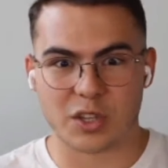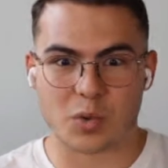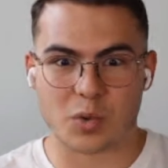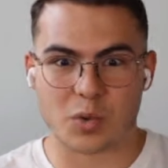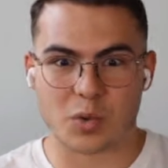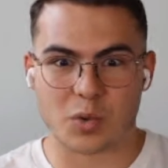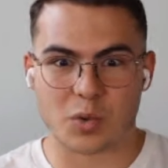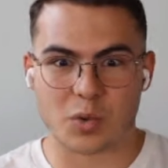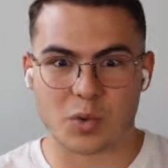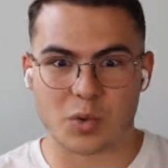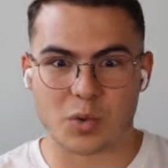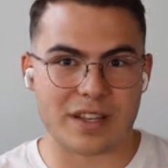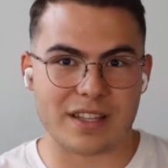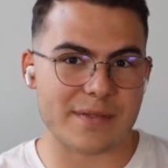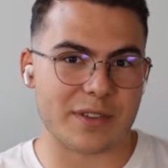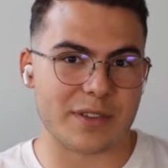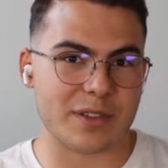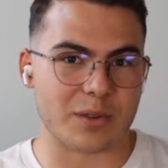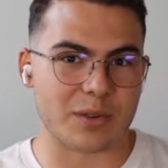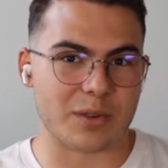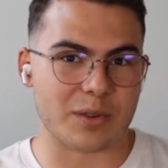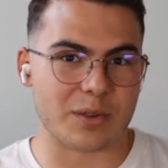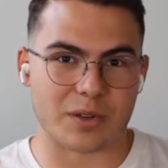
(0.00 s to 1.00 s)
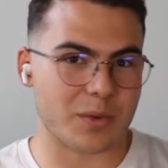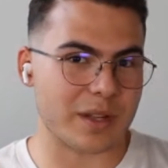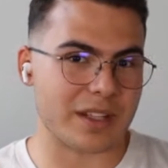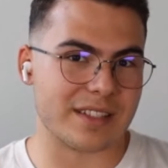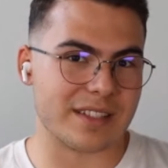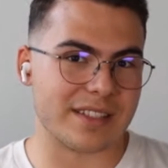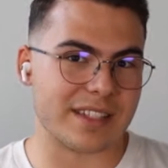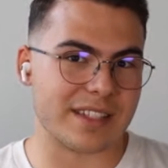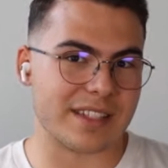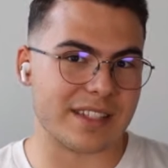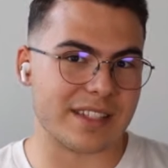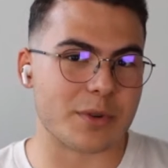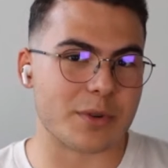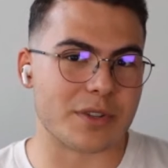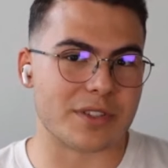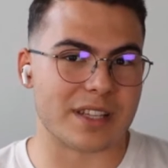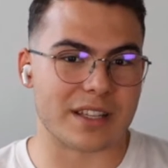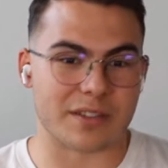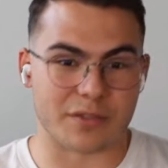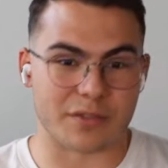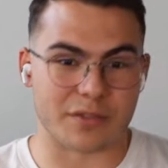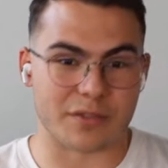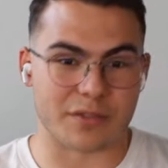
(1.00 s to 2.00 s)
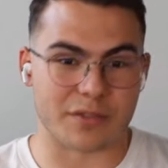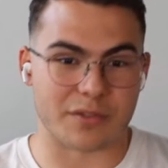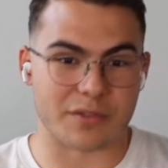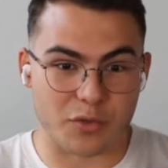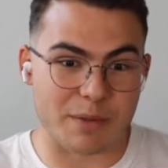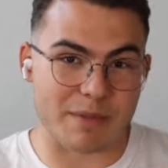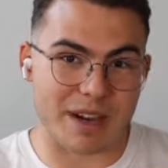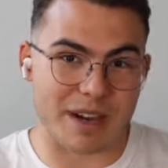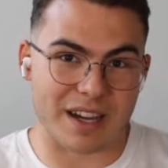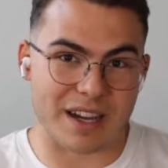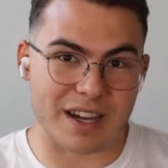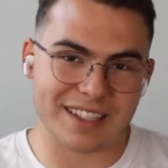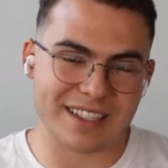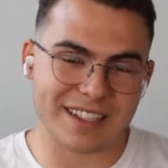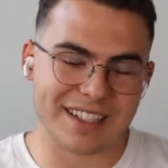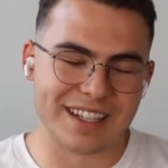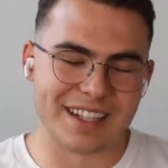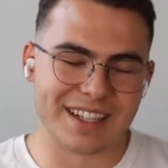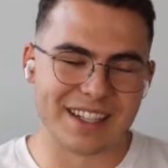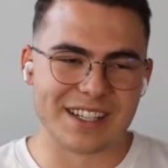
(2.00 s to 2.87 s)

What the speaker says: 27 or 26% free money.